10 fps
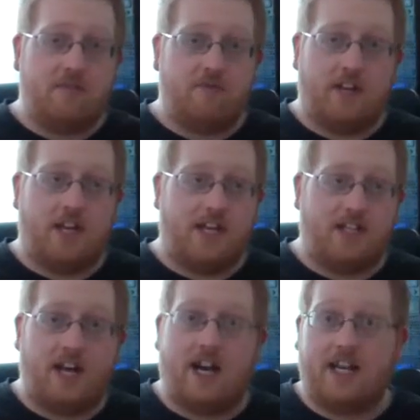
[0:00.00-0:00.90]
and
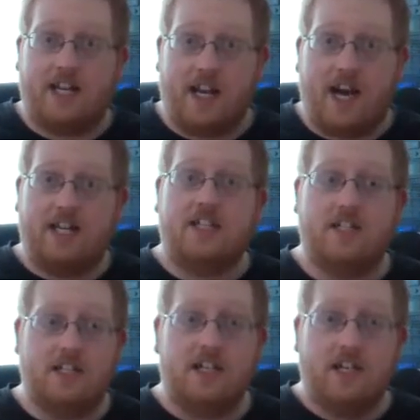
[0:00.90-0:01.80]
realised that I hadn't
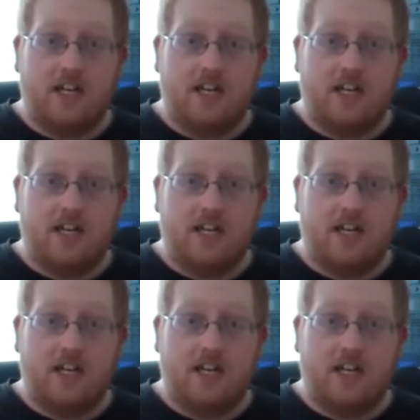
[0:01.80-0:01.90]
added